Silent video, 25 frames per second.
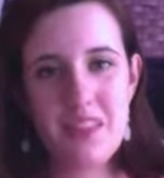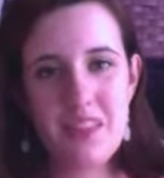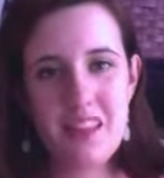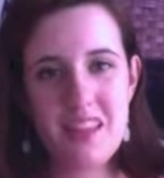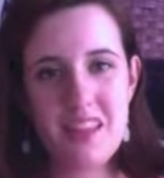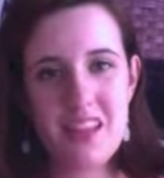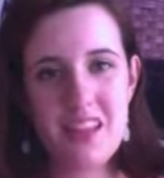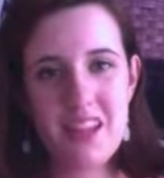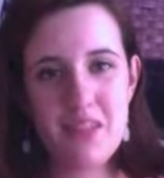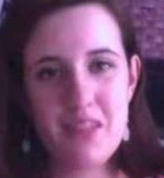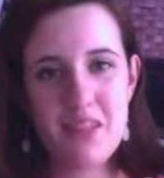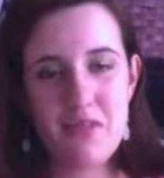
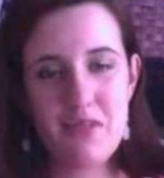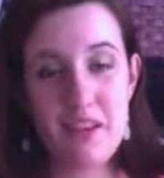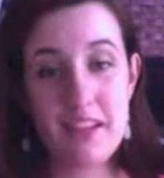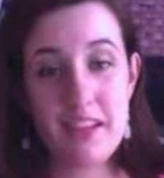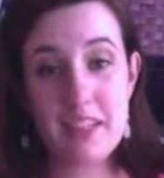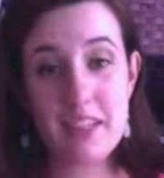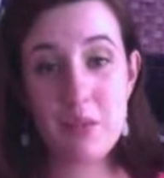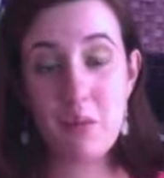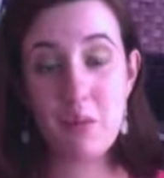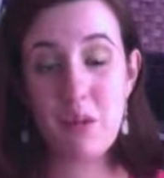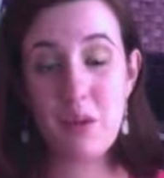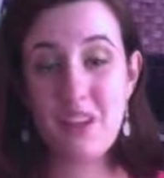the fact
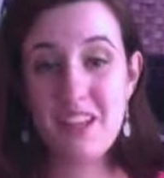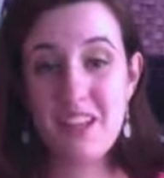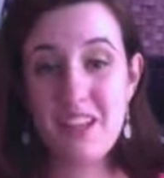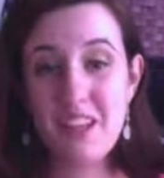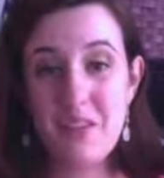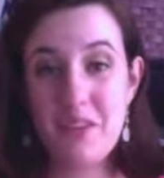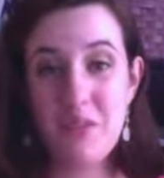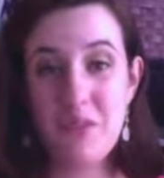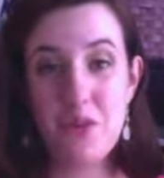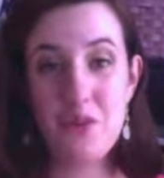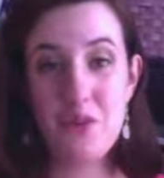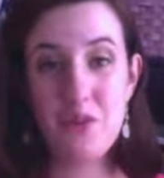that while they
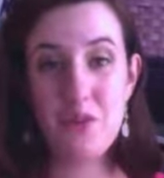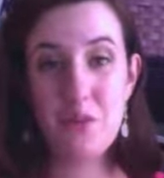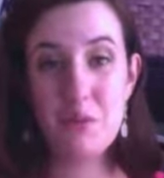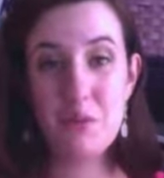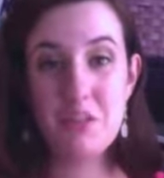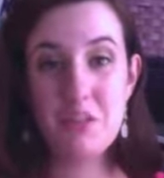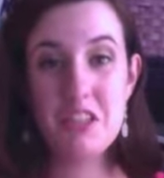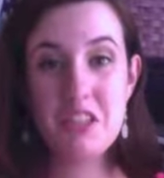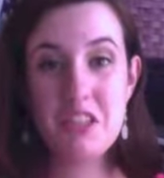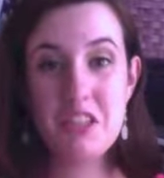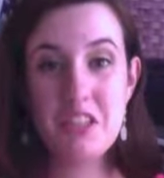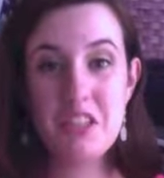give you a
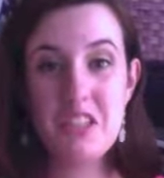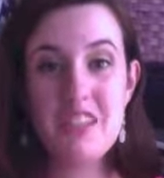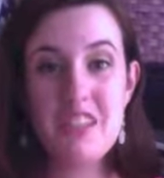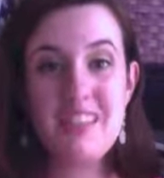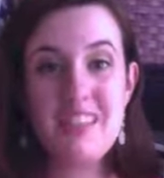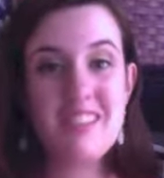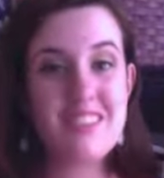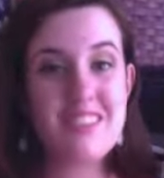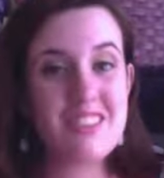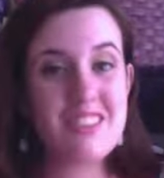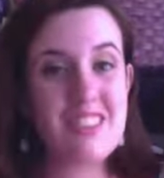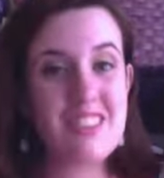formula sheet,
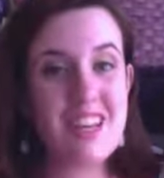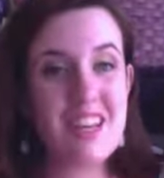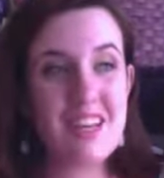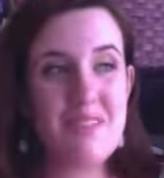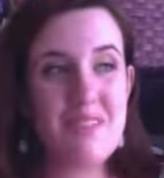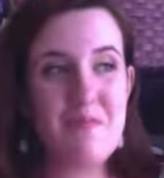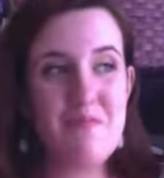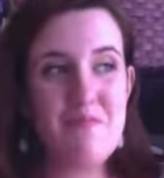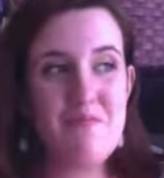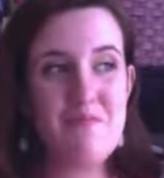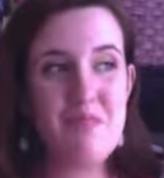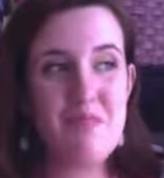there's like
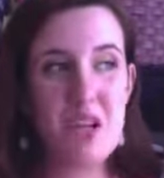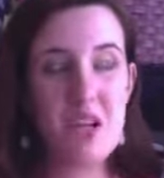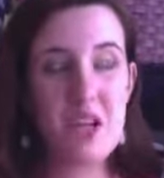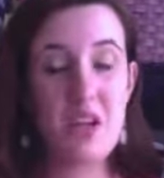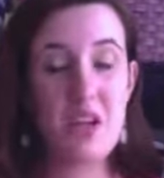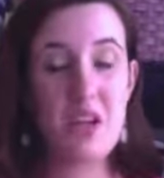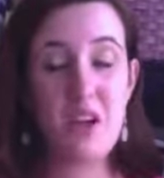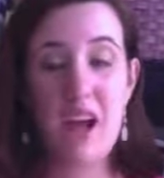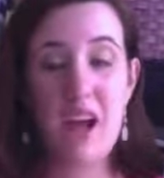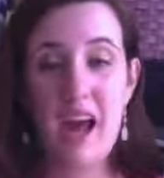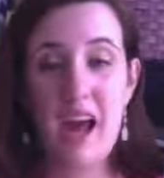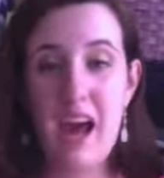a
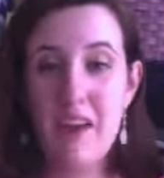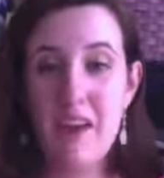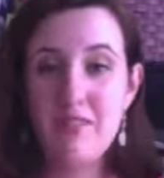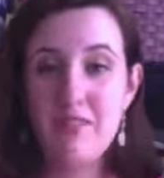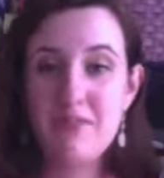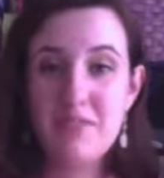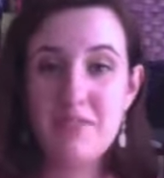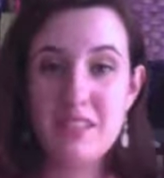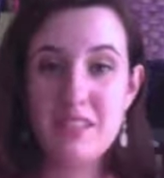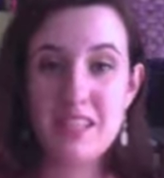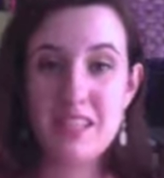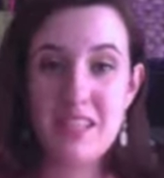good half
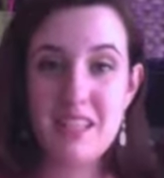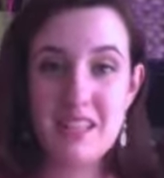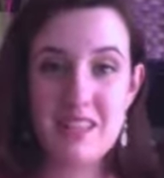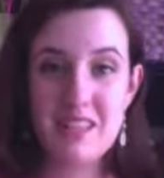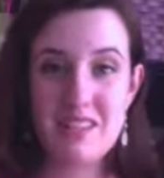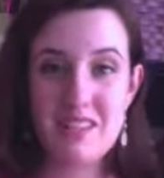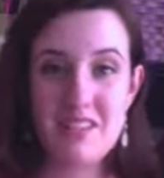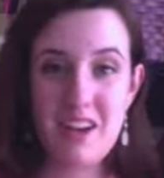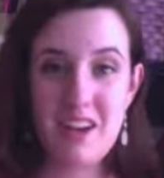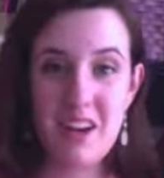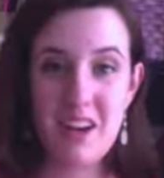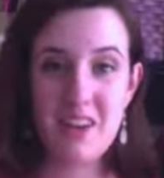of it
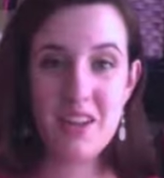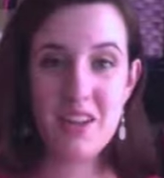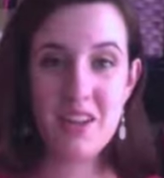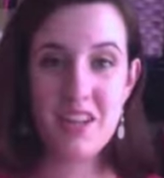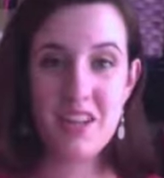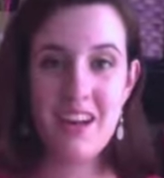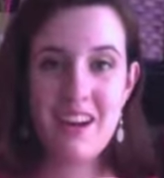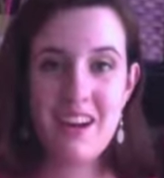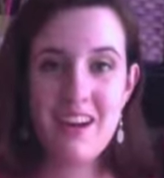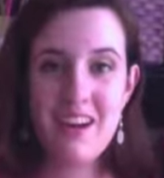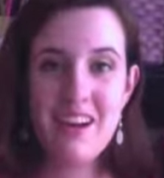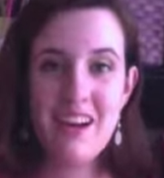that's not on
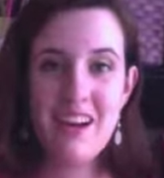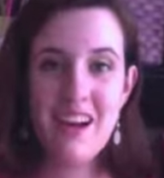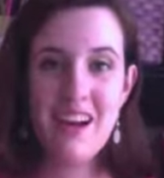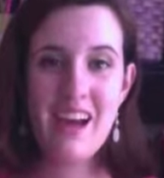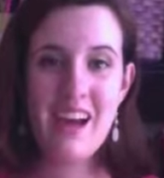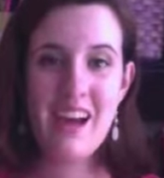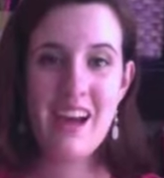there,